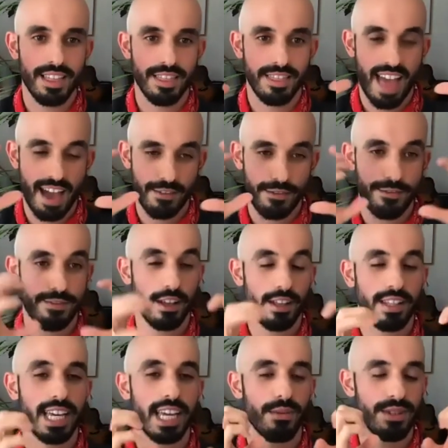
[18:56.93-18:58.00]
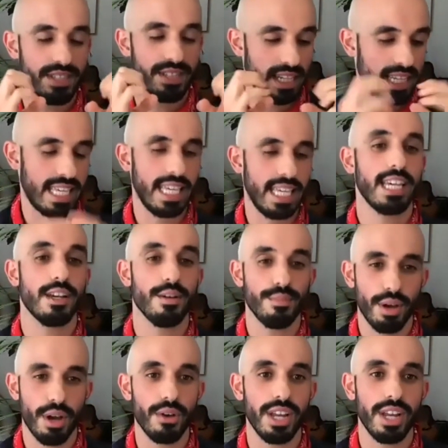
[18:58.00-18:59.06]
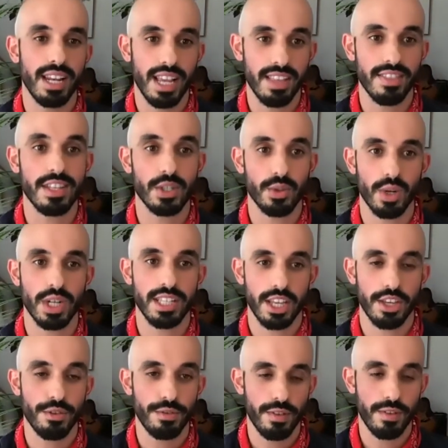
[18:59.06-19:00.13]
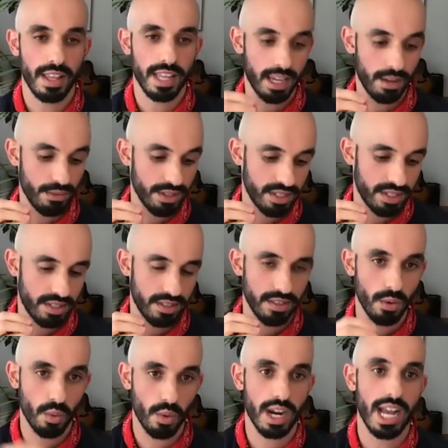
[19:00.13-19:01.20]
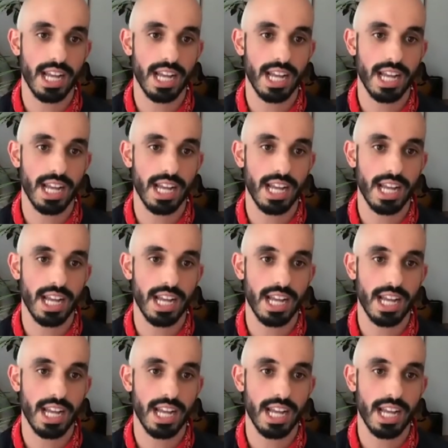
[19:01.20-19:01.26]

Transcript: that felt like it was a key component in this work that you felt like the work had